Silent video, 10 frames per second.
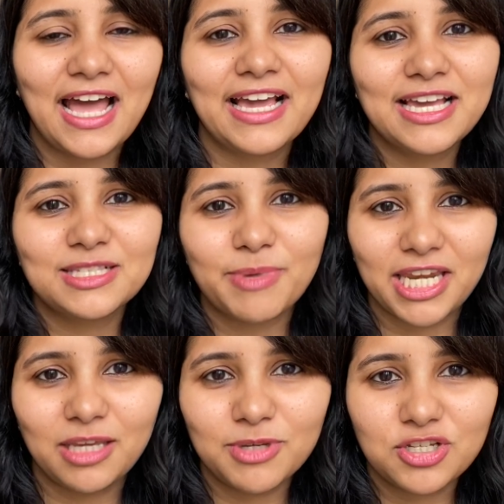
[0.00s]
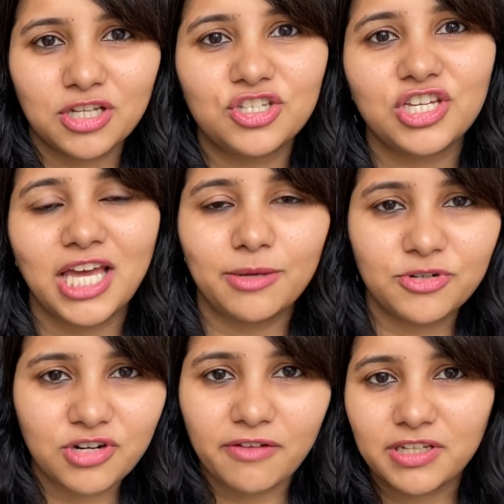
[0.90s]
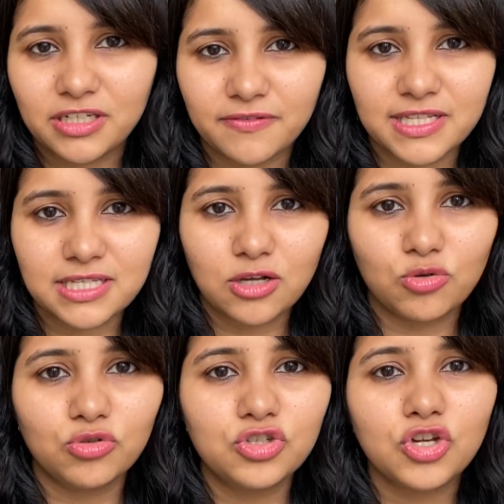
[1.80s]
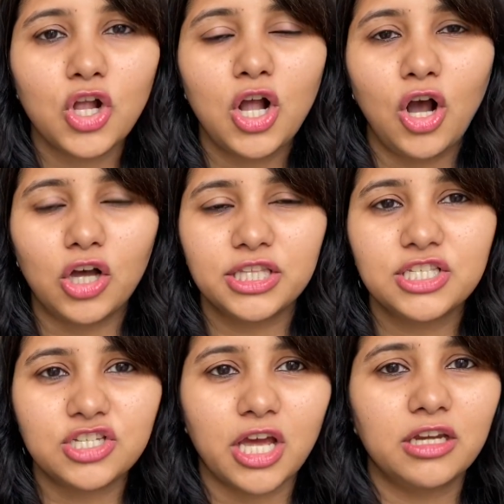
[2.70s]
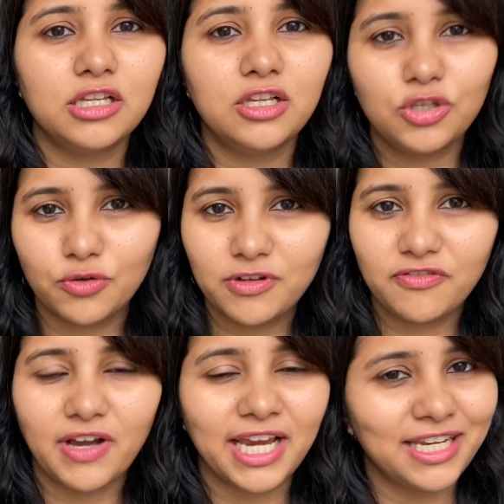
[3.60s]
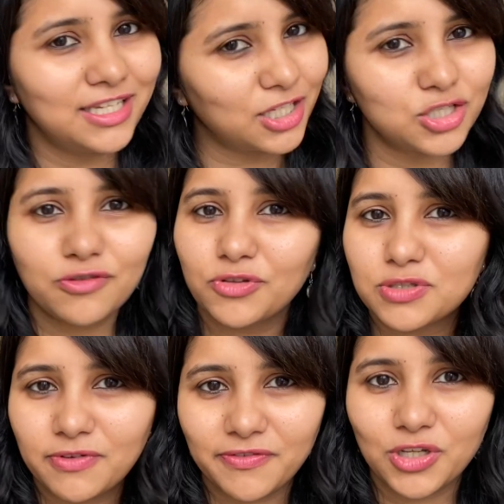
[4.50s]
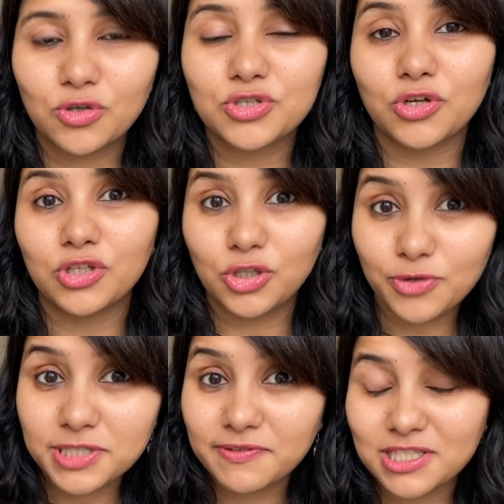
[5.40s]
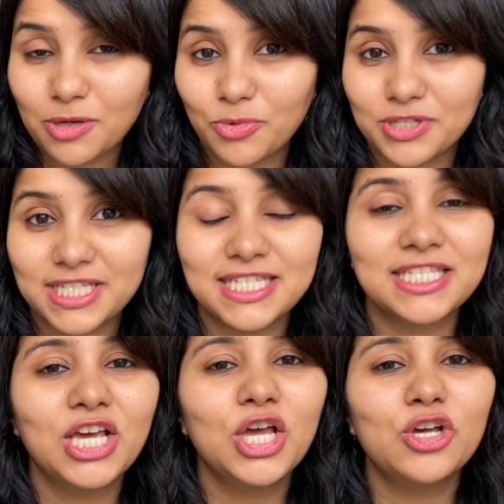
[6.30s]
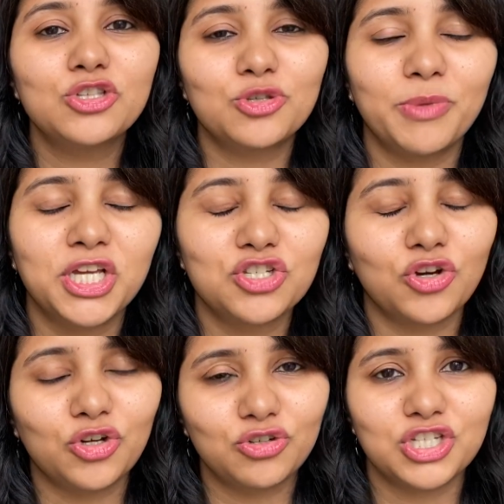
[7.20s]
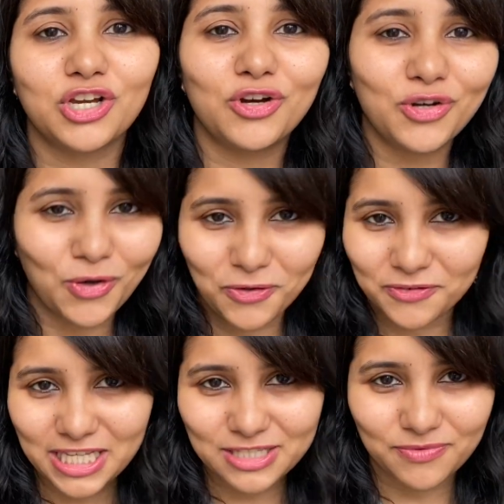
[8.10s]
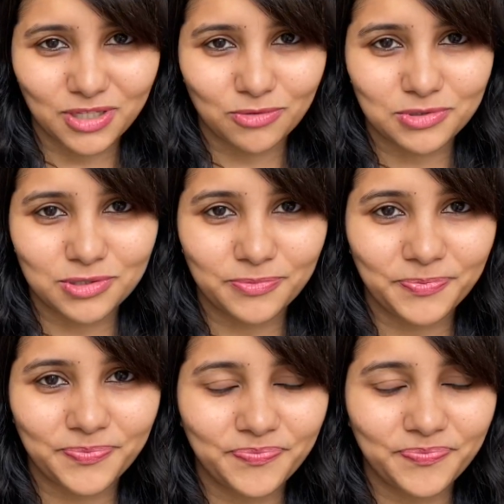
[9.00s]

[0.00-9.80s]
Hi guys, my name is Shachi and I'm a travel and a visa coach. On this channel, you will find tons of useful videos on the US visa process, so make sure to check out all of these videos.